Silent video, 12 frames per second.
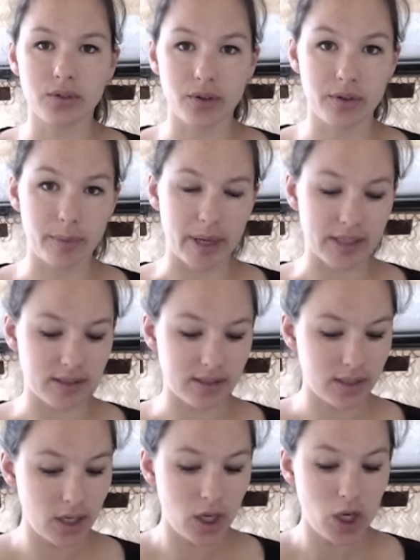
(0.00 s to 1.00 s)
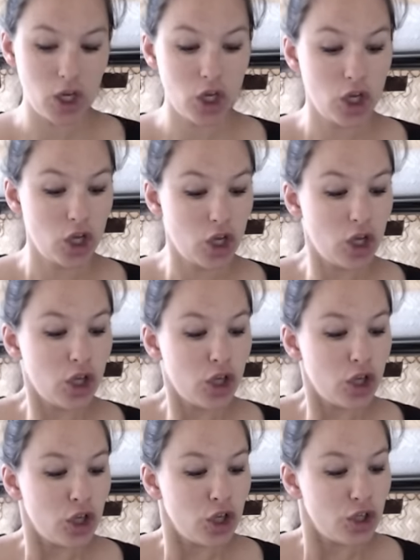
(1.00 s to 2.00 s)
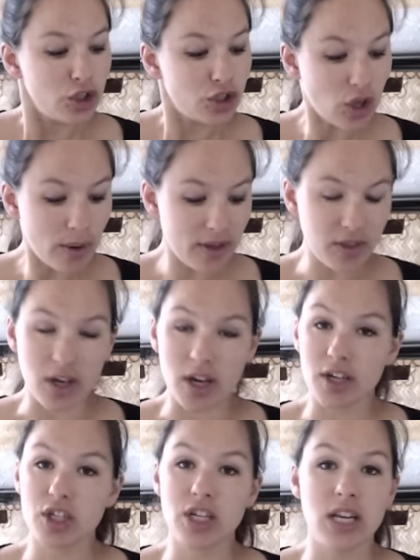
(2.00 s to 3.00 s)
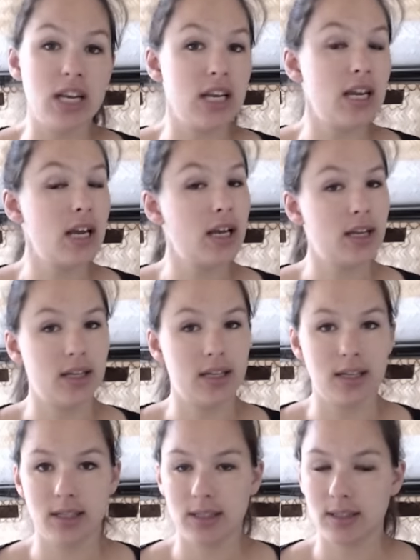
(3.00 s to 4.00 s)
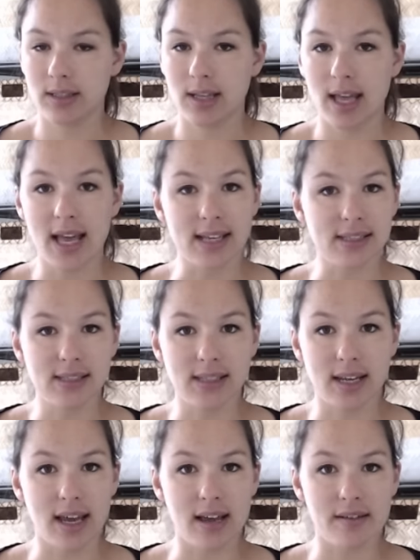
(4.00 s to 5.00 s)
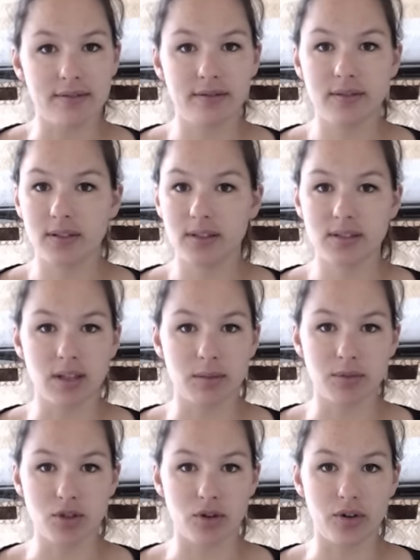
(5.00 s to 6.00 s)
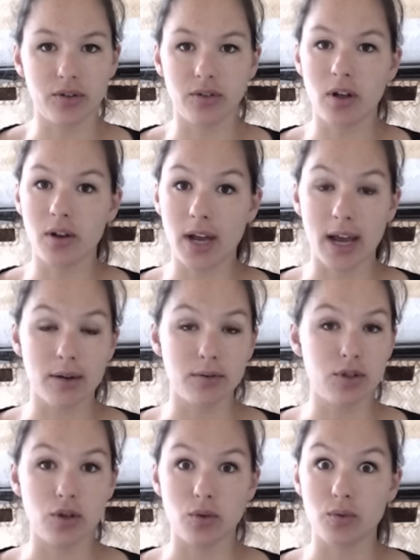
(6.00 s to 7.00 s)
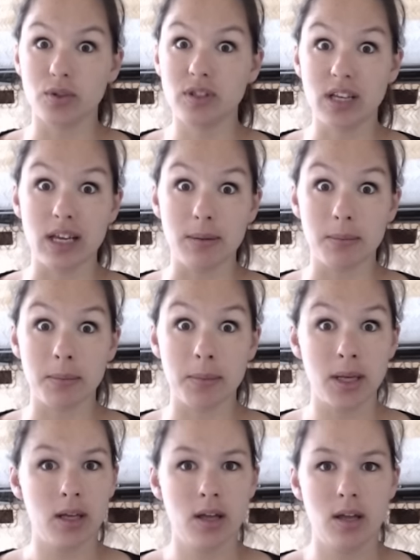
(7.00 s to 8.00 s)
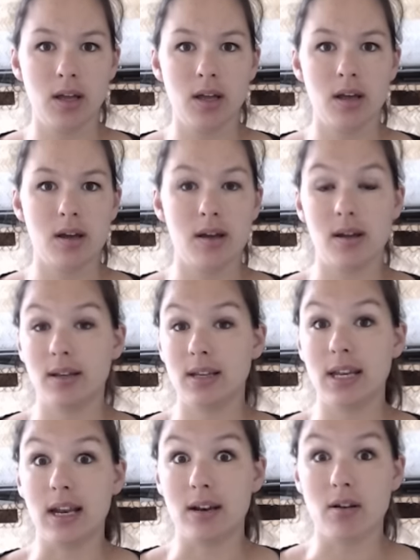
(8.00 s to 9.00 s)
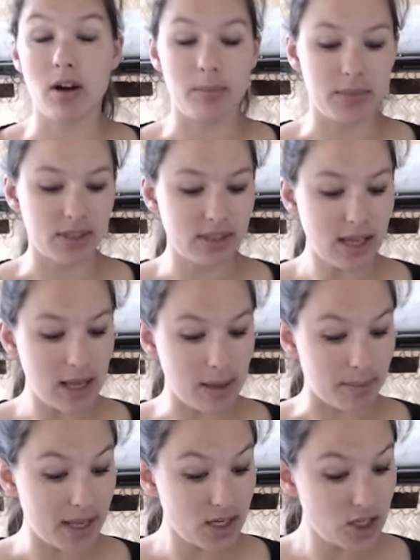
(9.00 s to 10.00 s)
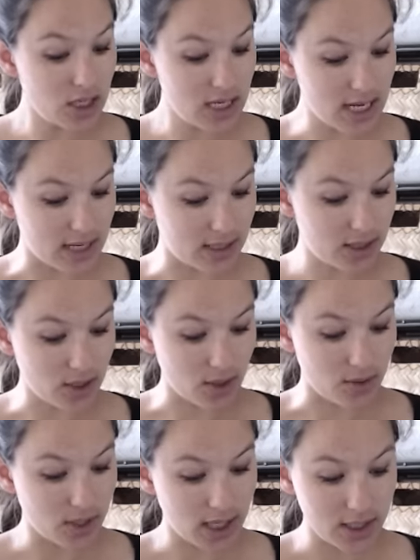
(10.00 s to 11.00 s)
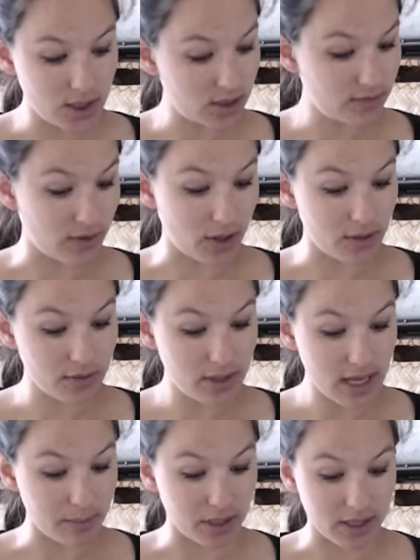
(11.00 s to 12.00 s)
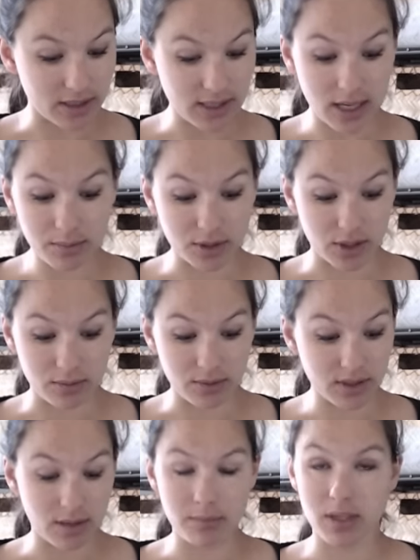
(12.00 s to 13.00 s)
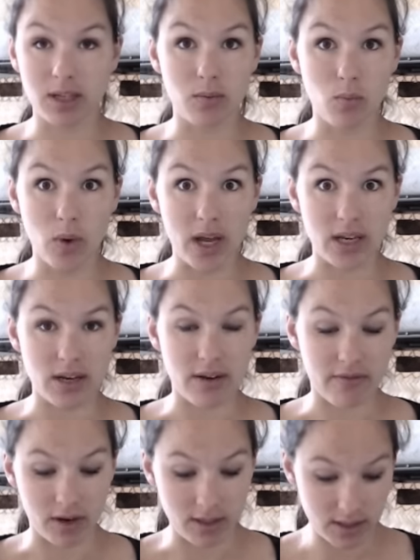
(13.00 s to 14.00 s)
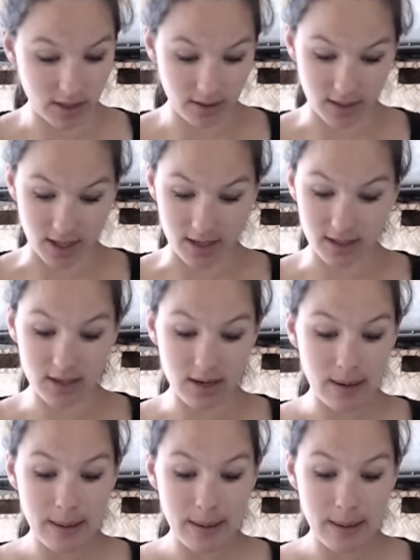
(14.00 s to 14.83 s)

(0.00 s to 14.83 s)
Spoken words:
are the best. So I thought she has to have some tutorial on how to seam knitted garments up, and she did. So I just followed that because I was doing something way different than